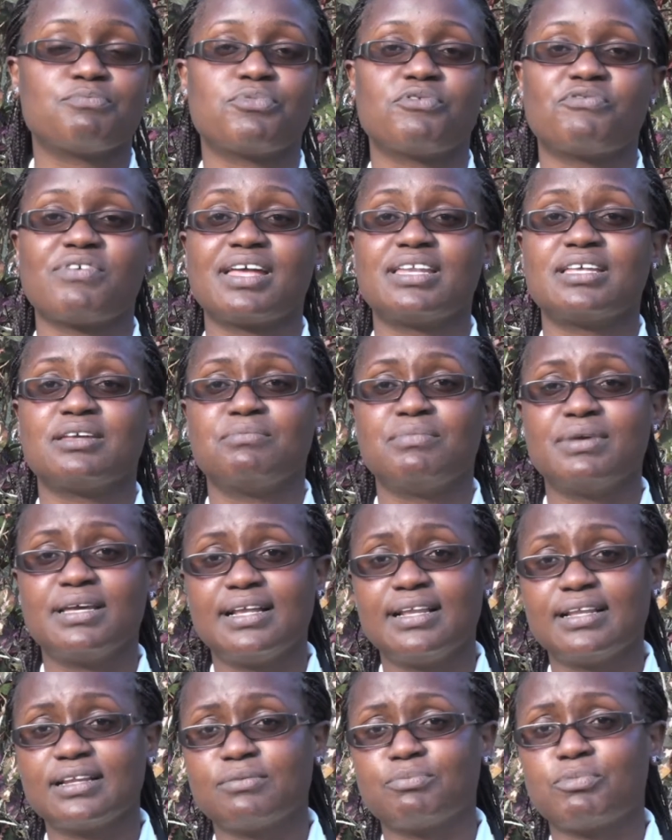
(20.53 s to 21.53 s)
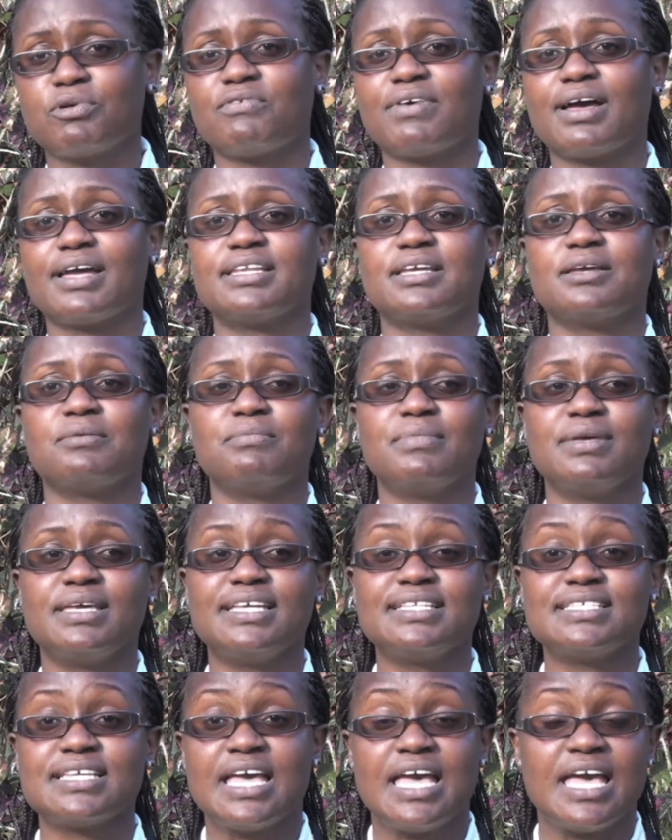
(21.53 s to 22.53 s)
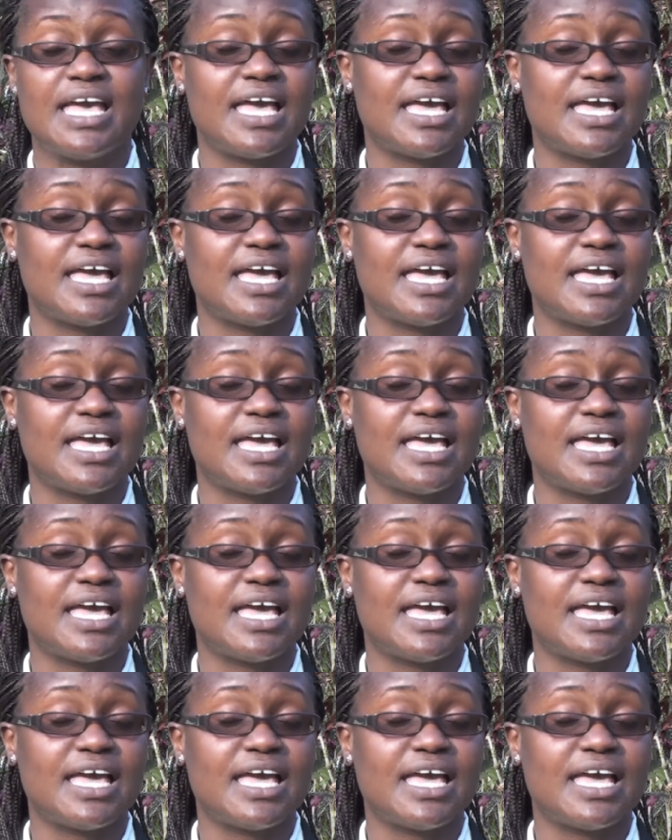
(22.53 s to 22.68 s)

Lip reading: providing milk, providing meat,